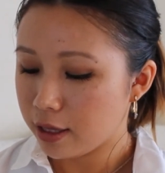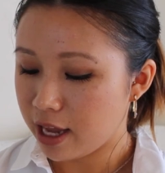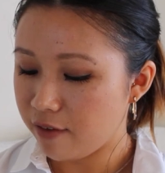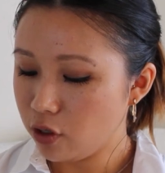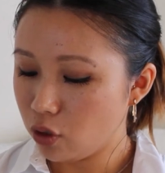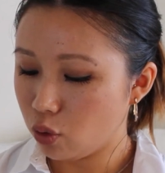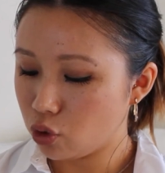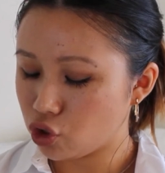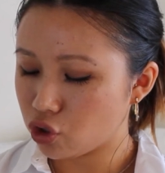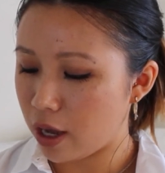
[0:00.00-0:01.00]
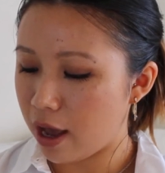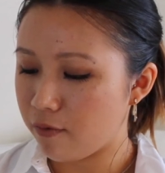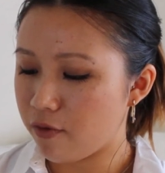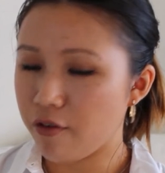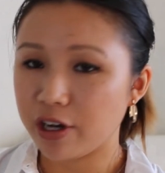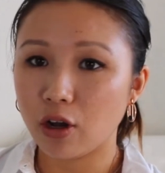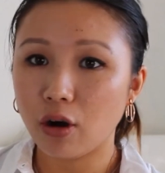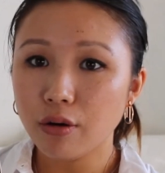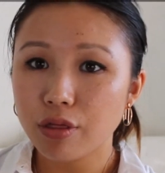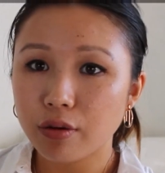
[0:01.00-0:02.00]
they haven't launched very long.